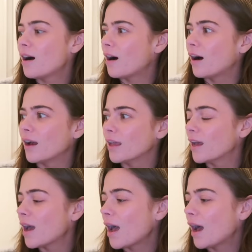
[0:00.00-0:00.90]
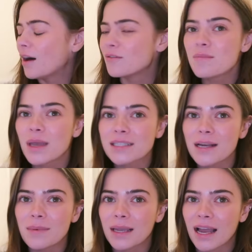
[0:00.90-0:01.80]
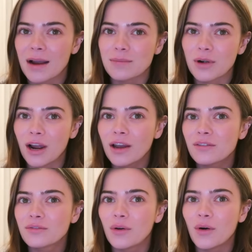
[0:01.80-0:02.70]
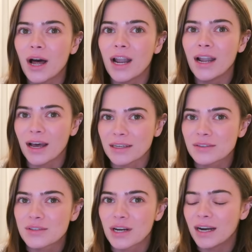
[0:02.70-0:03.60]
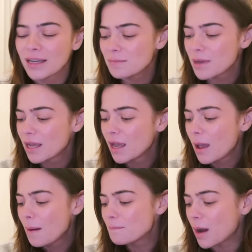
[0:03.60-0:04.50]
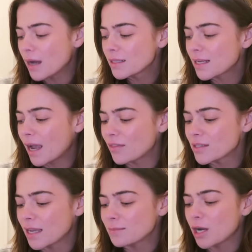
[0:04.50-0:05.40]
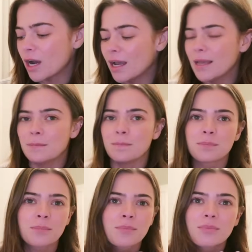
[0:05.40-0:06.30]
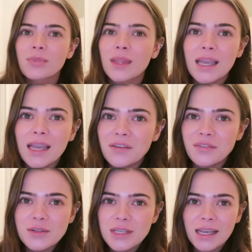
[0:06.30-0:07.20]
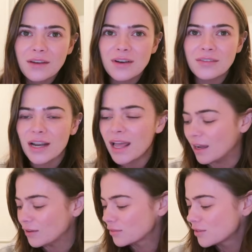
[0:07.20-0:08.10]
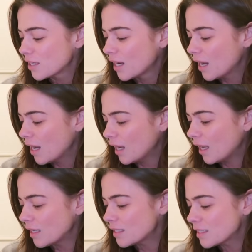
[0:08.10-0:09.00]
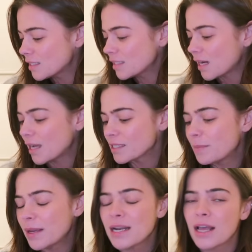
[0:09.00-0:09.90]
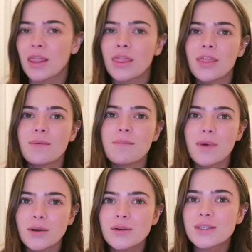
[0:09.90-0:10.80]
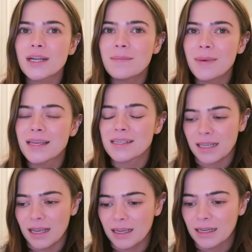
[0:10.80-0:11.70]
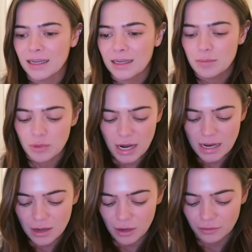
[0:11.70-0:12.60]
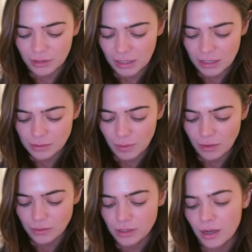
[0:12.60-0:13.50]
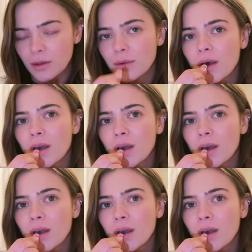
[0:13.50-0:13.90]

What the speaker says: I haven't picked up my camera for a lifetime, but at the same time, it feels like I've never left. It has been the most amazing break over the last week or so.